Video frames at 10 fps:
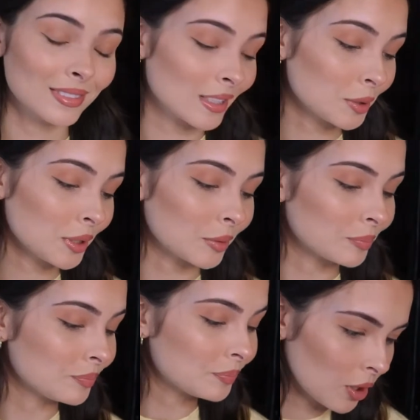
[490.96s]
I don't know.
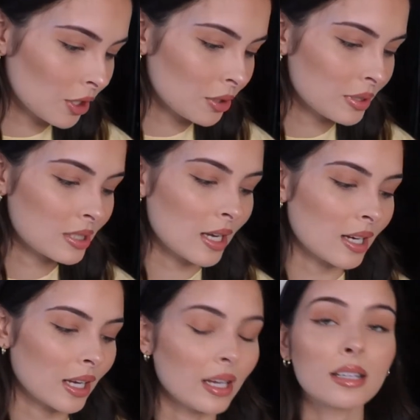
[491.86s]
What are you
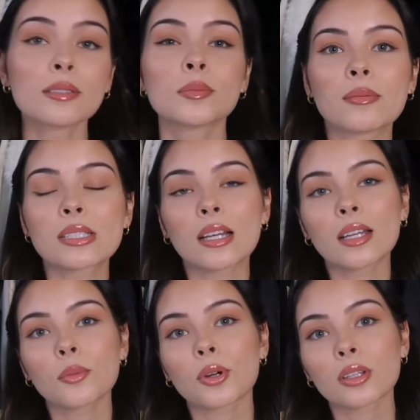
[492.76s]
studying? I'm
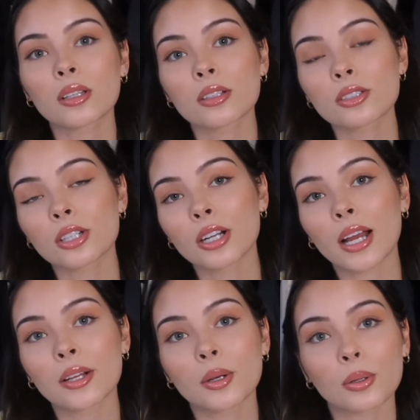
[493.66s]
studying world literature
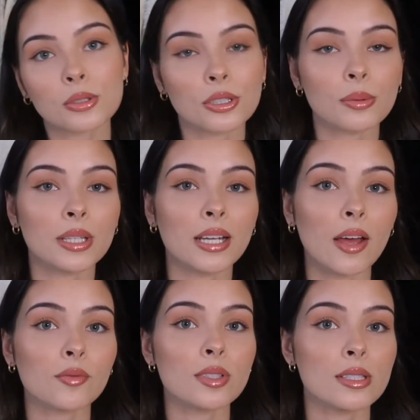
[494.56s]
and culture with an
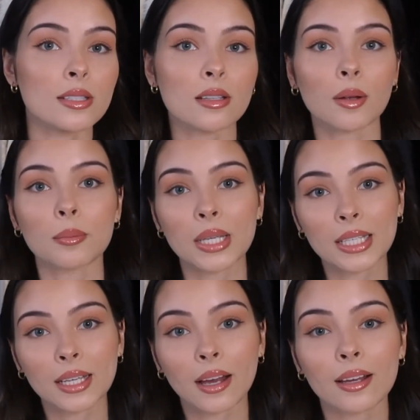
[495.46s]
emphasis on
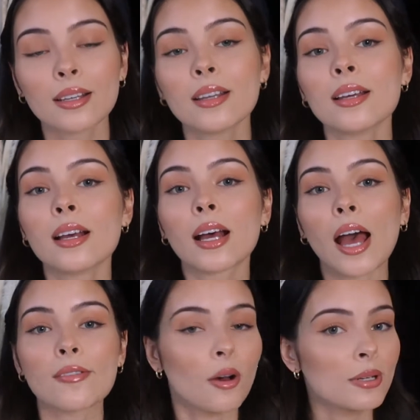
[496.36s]
media.
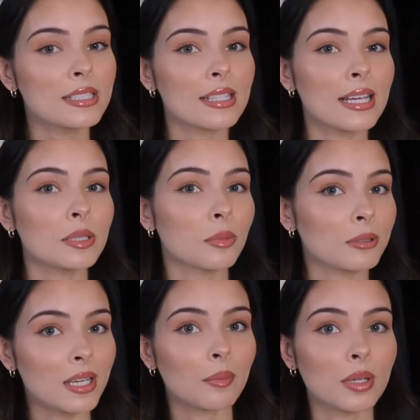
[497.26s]
I've always liked
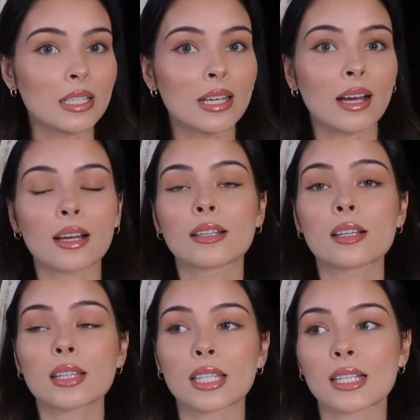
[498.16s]
multimedia,
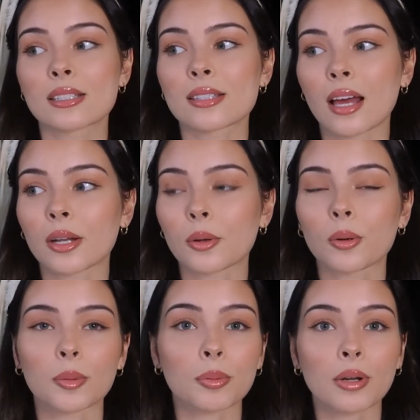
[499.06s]
things that
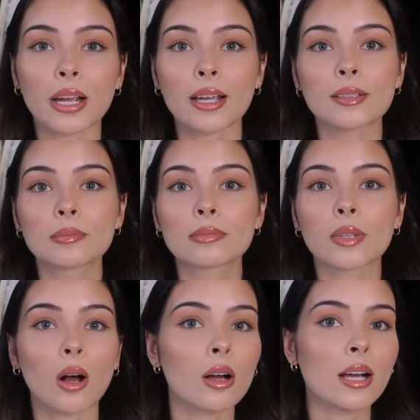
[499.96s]
incorporate
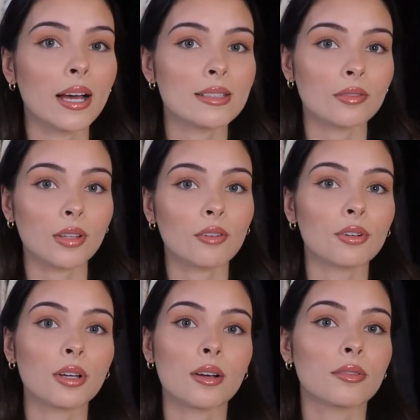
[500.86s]
all kinds of
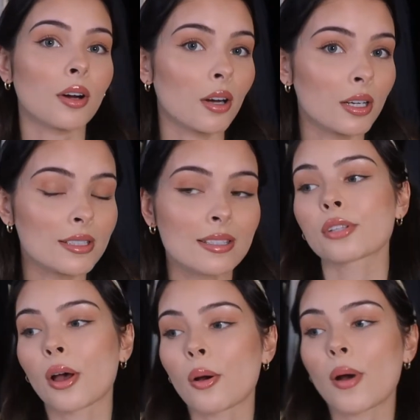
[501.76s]
level of art.
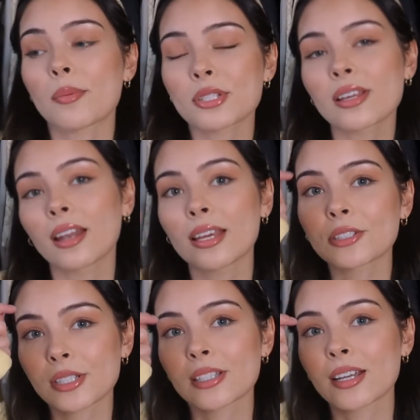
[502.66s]
So I'm just kind of
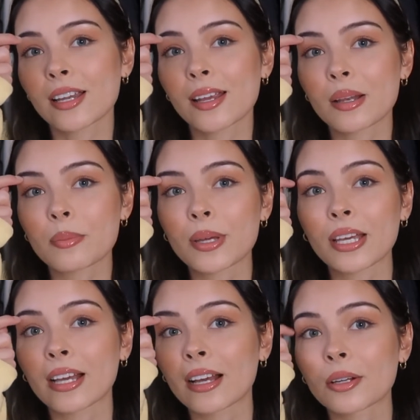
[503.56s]
interested in
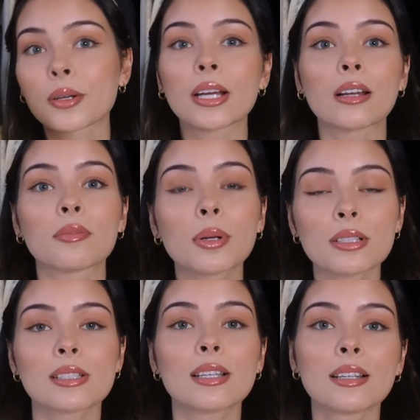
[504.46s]
being a creative
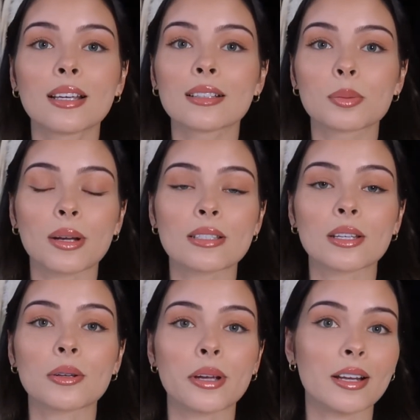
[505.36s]
person,
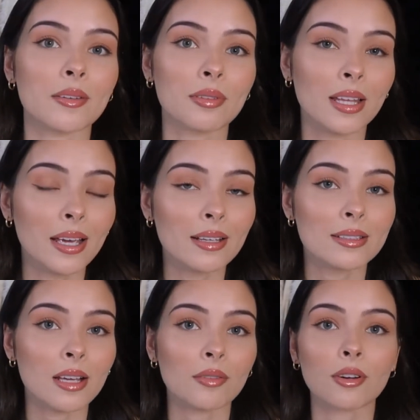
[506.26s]
expressing creative
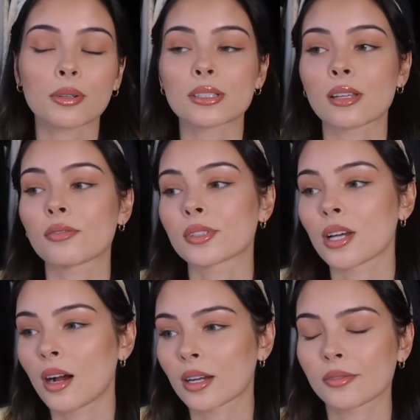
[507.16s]
things. I've always loved
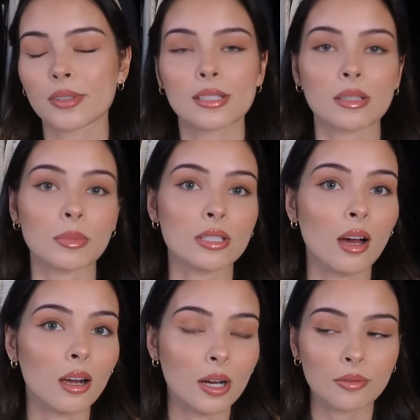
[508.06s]
photography,
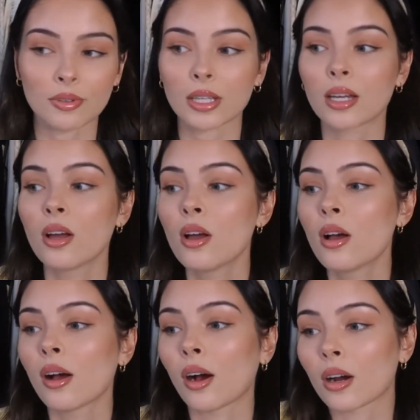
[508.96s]
cinematography,
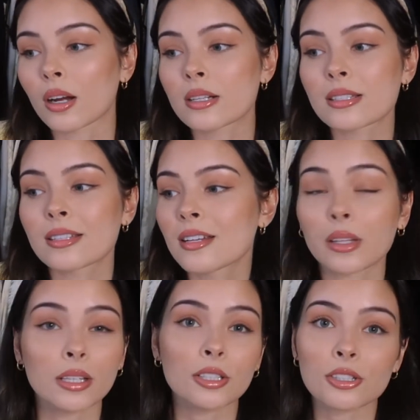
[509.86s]
art,
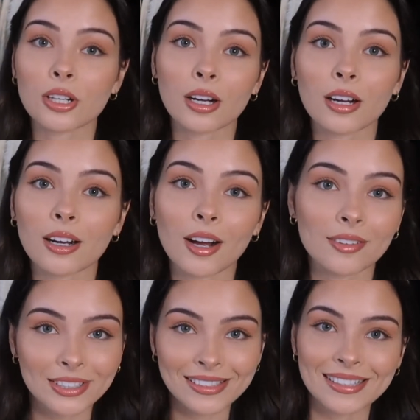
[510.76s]
literature,
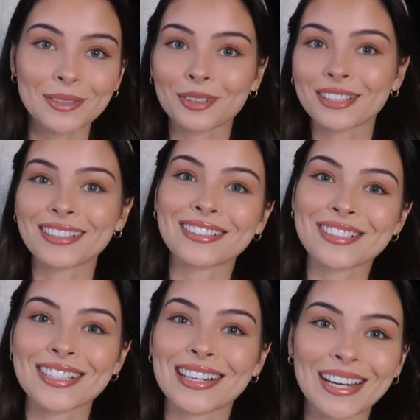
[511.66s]
obviously world
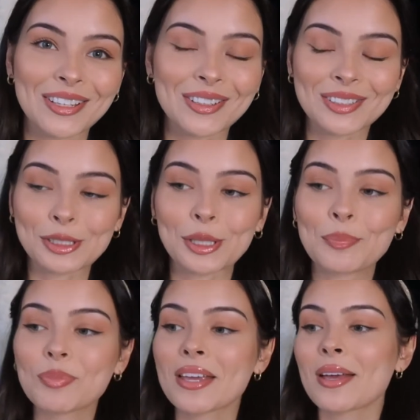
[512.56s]
literature and culture.
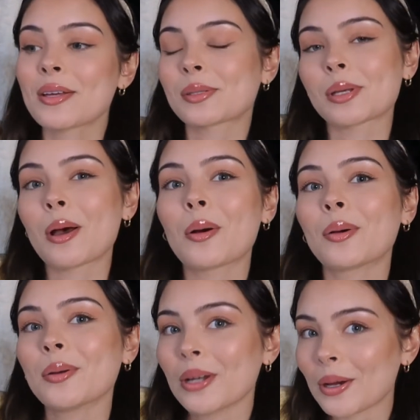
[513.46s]
So
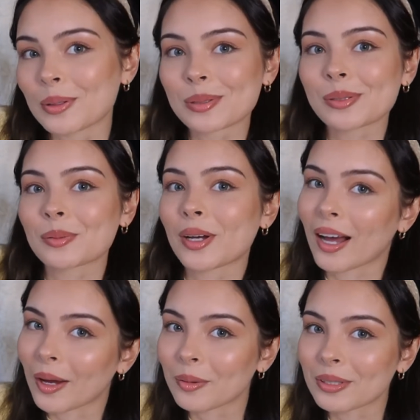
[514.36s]
who knows what
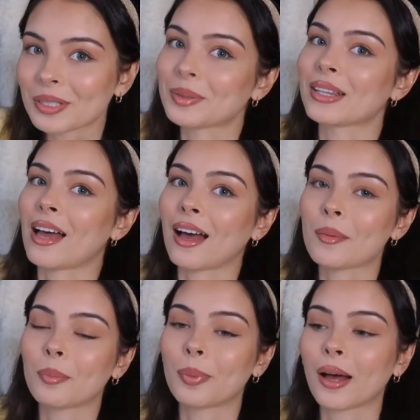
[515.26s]
I will do with
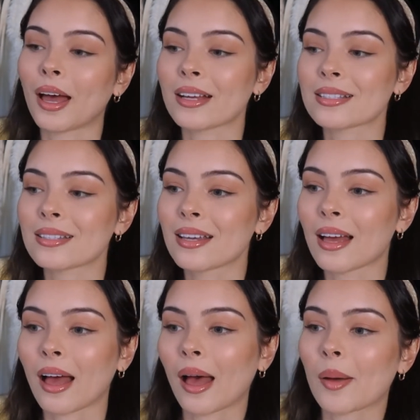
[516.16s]
that, but
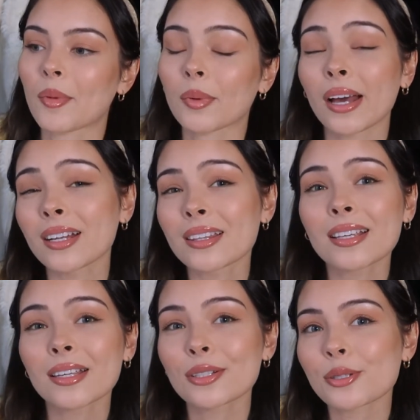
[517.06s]
I'm kind of
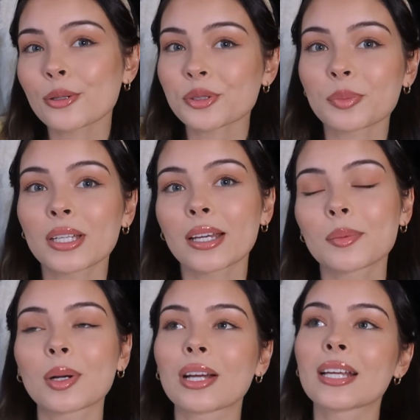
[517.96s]
thinking social media
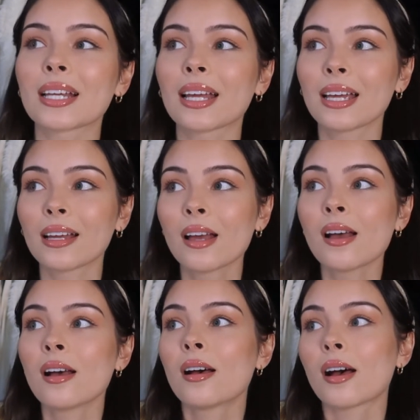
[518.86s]
marketing.
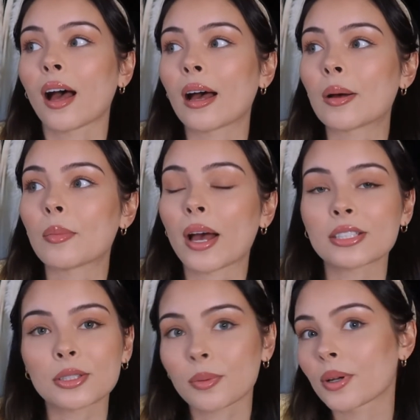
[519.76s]
I
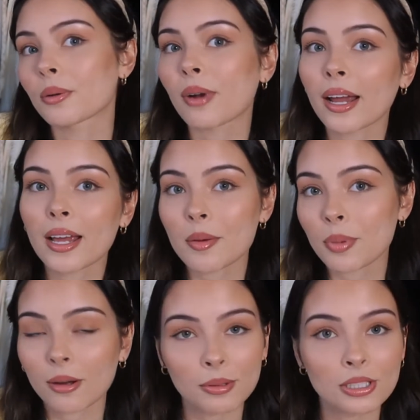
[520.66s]
do want to write and
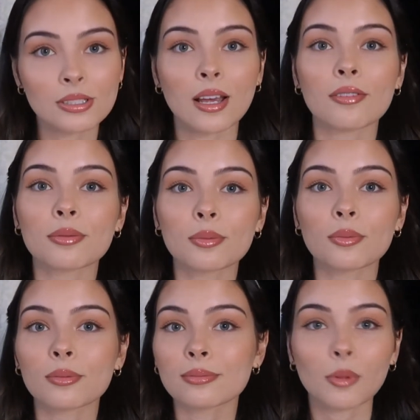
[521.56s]
publish stuff
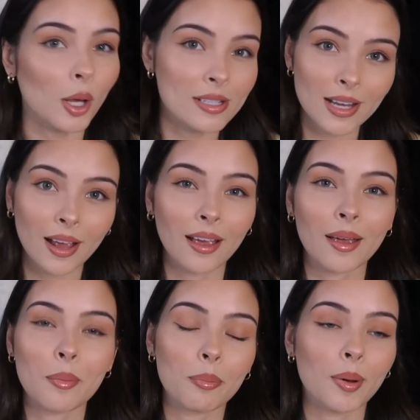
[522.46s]
one
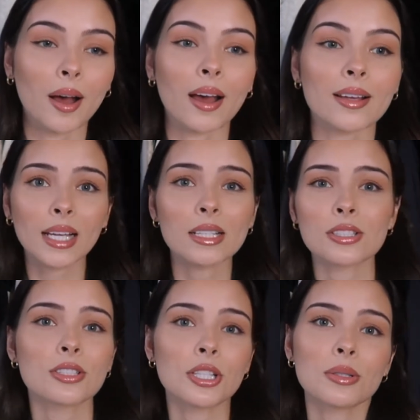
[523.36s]
day, but yeah, I
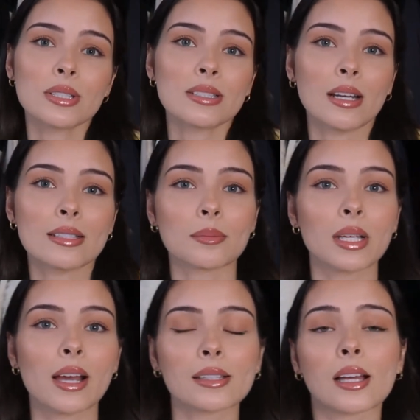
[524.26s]
just chose to study
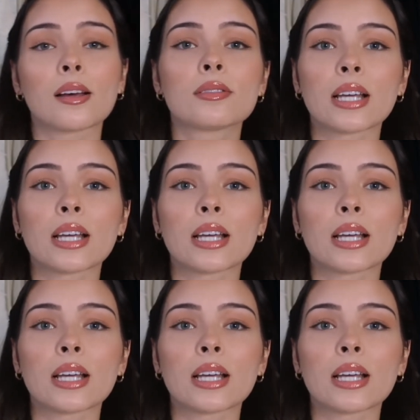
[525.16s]
something I loved.